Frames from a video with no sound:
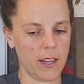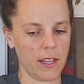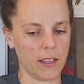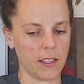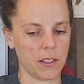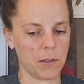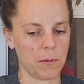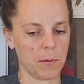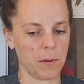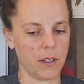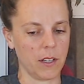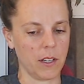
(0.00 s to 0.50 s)
thing
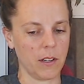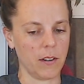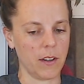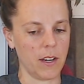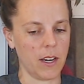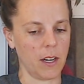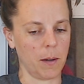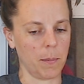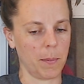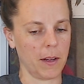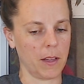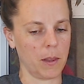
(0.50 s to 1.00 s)
that's really
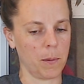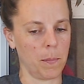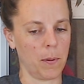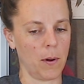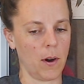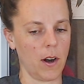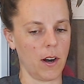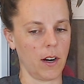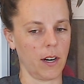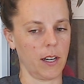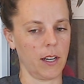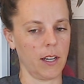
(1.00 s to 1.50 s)
unique about the
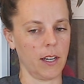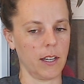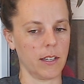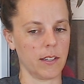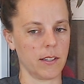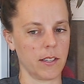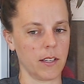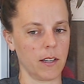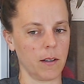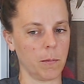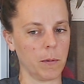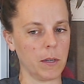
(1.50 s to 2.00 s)
park
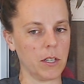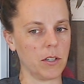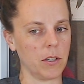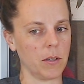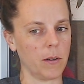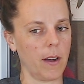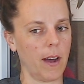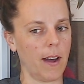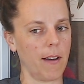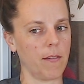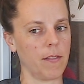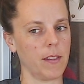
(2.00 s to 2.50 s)
is that we
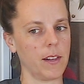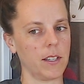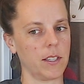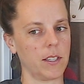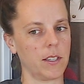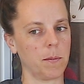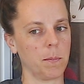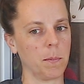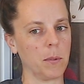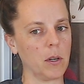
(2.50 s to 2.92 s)
do have this